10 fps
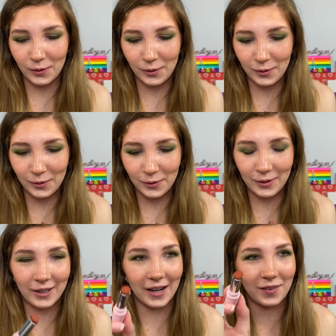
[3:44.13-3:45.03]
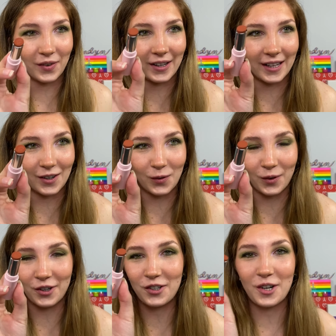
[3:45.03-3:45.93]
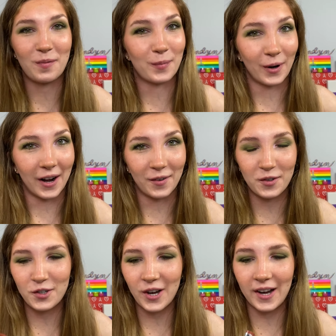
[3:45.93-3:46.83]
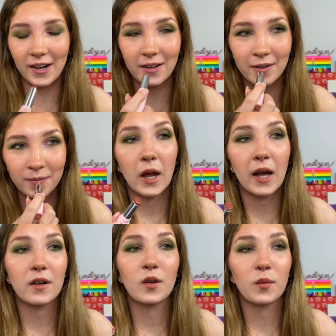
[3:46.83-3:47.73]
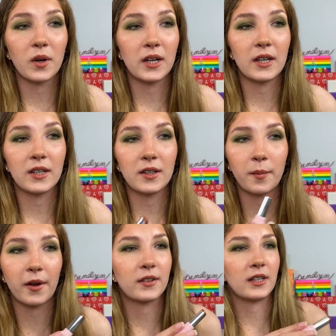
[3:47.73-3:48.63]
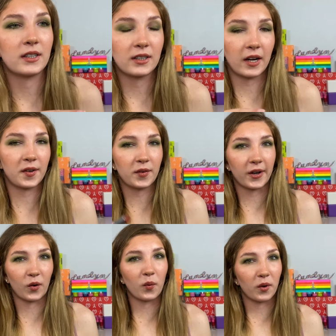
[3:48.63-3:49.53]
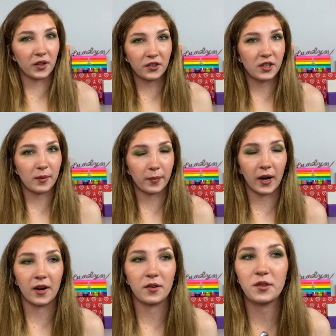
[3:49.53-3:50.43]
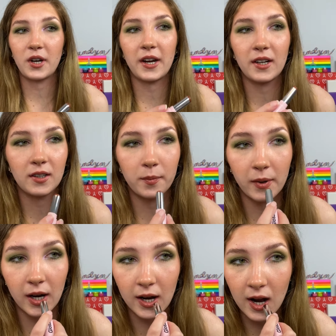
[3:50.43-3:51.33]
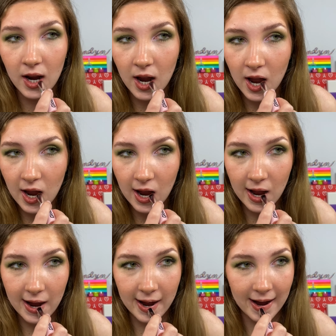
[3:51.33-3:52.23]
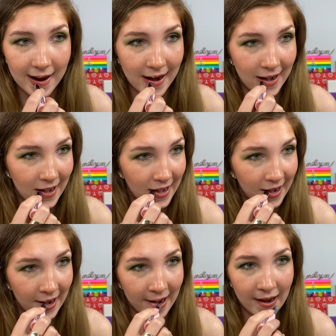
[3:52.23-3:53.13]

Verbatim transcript: Ooh, kind of like that orangey brown shade. I don't know what it is about these kind of like orangey brown shades, but I